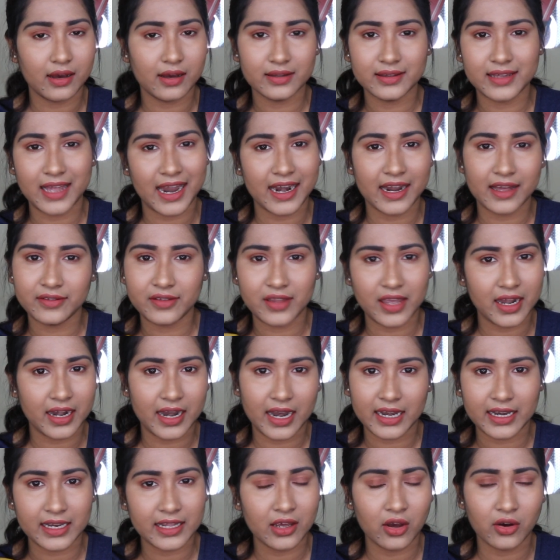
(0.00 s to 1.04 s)
that are there
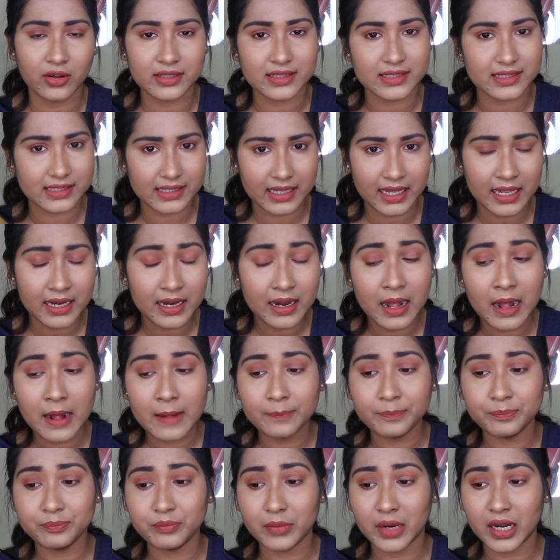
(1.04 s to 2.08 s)
any on skin.
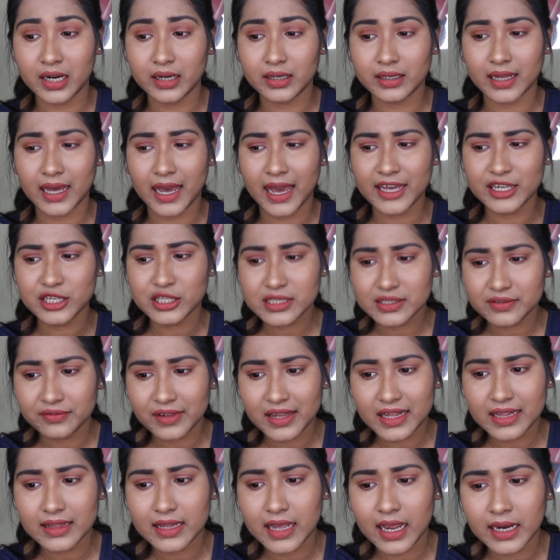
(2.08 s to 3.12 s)
But I just
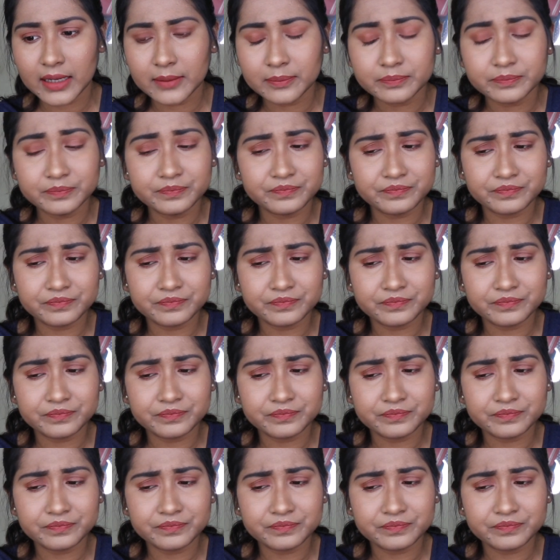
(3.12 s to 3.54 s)
feel that